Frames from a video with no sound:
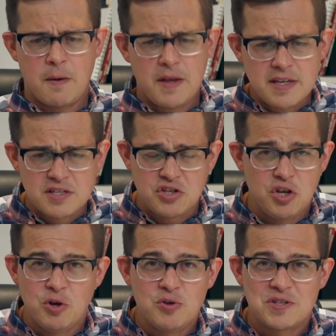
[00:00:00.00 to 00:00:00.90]
is
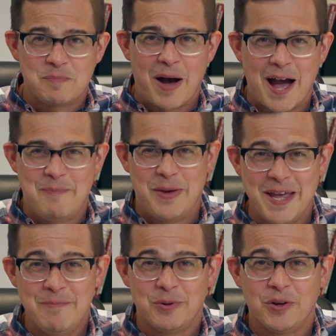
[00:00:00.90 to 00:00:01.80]
used by
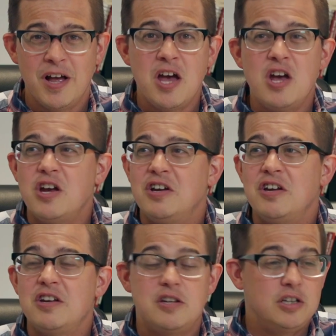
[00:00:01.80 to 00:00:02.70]
people,
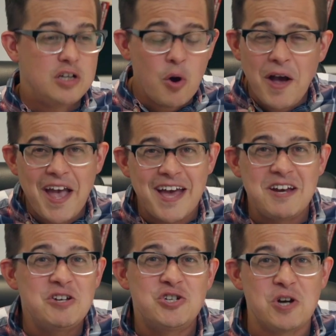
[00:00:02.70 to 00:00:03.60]
go ahead
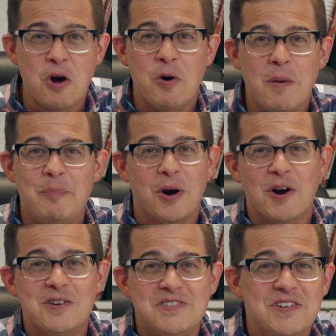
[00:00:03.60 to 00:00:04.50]
and show a
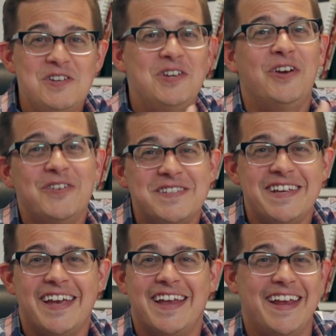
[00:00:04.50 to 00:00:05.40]
person
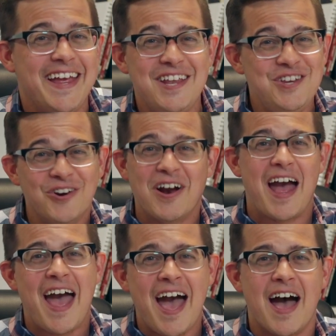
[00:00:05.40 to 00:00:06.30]
using it in your
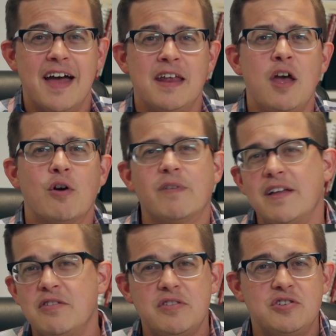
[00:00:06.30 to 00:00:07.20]
ad
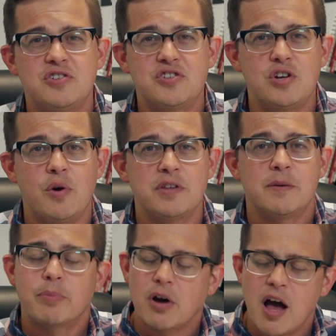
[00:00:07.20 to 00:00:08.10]
rather than just showing the
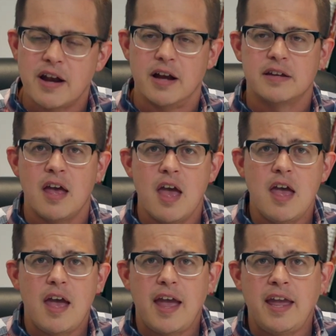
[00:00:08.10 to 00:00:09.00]
product.
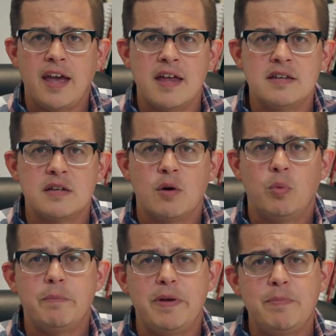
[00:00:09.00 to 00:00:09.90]
And
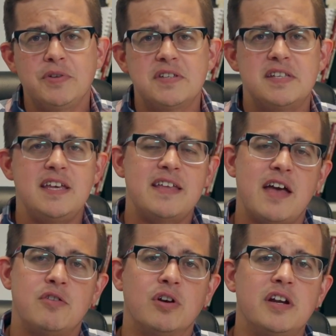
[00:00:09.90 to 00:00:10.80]
when people see
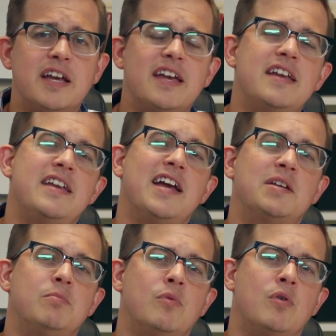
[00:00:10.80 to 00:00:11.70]
that, they're going to
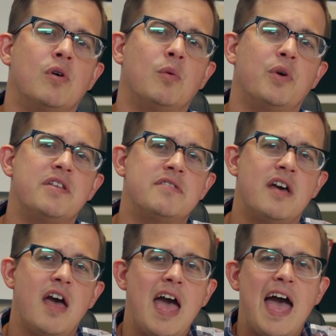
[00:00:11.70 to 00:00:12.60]
connect more with
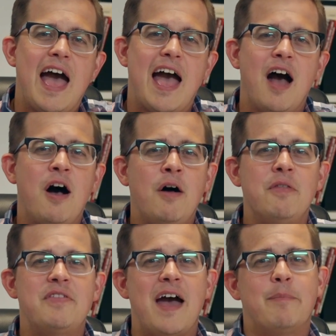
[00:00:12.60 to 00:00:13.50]
how
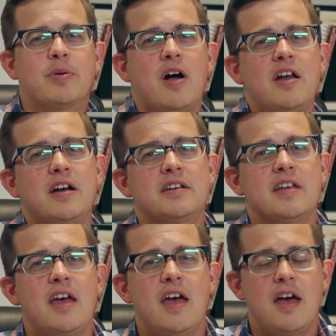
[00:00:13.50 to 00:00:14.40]
that product
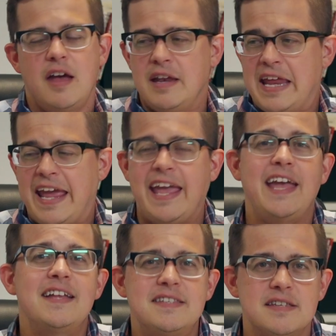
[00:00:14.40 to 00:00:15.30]

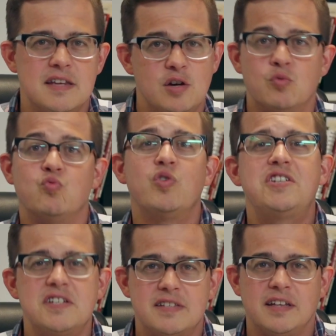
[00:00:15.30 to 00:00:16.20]
enhances and
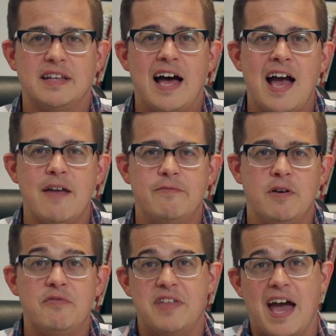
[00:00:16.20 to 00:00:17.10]
enriches the life
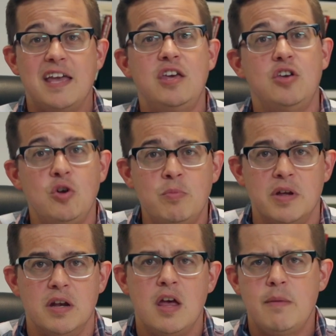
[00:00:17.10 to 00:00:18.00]
of that
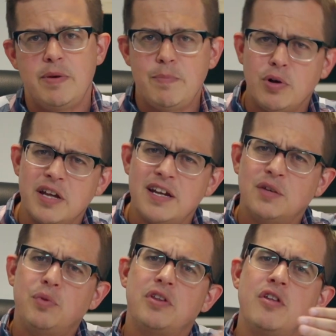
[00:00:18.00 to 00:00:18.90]
human. People
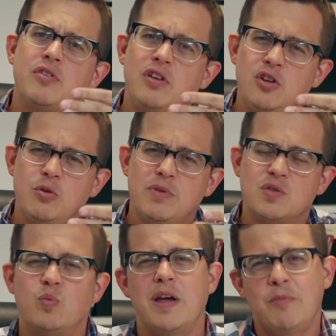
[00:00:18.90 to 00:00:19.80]
connect with other
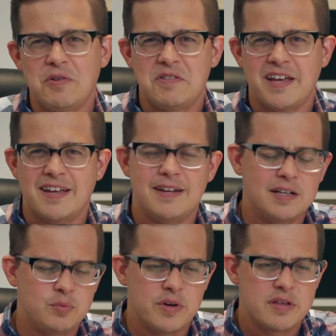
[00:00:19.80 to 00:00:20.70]
humans way more than they
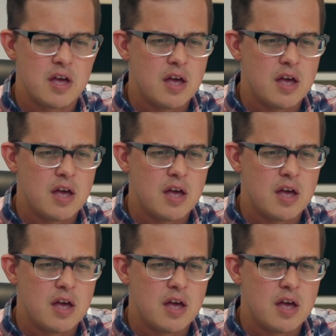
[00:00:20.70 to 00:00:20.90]
connect with